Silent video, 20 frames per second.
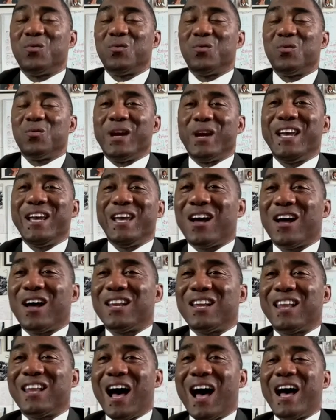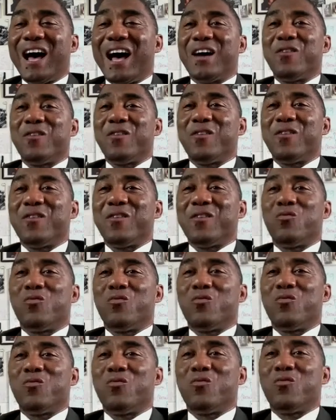We are live. We
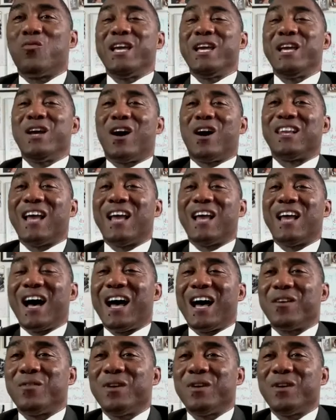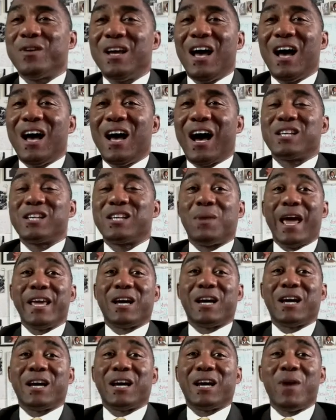are live. Assalamu
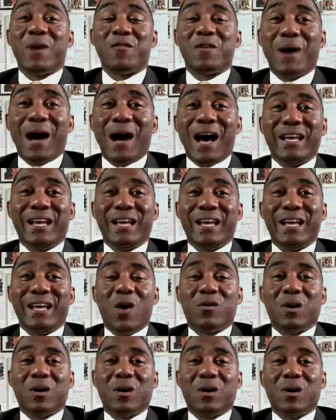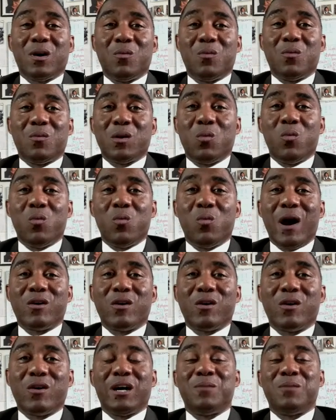alaikum, everybody. Welcome, welcome,
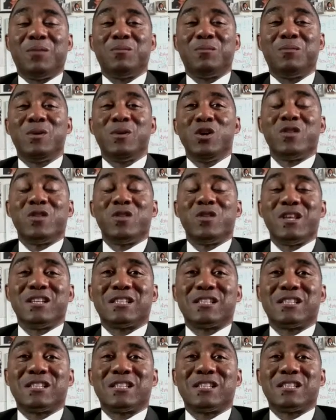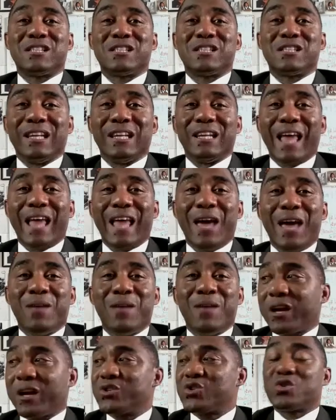welcome to this landmark
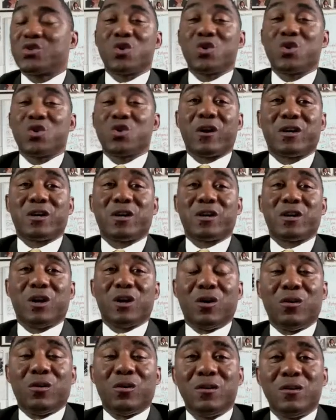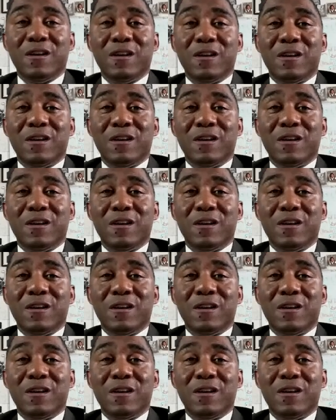historical